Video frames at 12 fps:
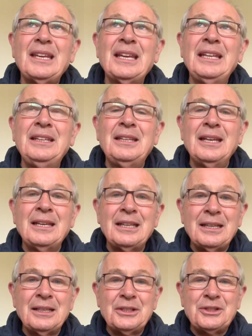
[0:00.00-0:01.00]
in
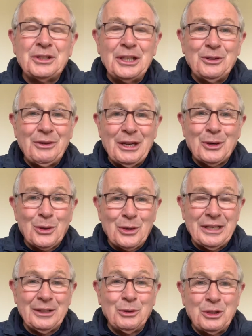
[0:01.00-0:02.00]
the Seanie O
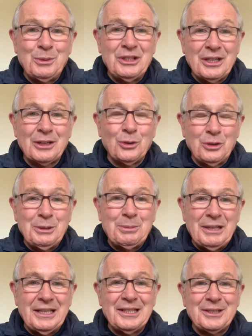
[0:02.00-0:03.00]
hurling, which means they're going to be
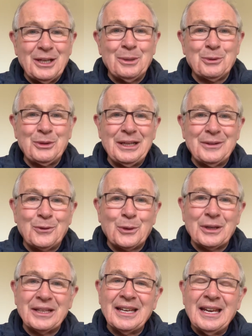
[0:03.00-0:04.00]
playing the top grade of
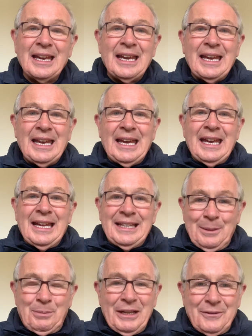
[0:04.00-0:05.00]
hurling.
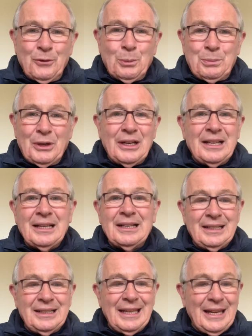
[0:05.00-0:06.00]
They play football,
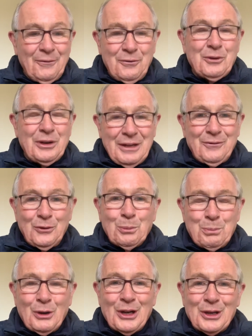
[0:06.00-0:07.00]
they have great
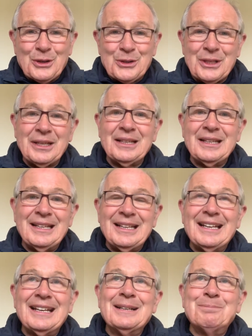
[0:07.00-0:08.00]
footballers,
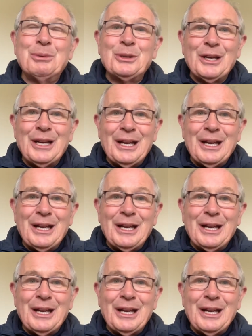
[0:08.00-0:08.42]
but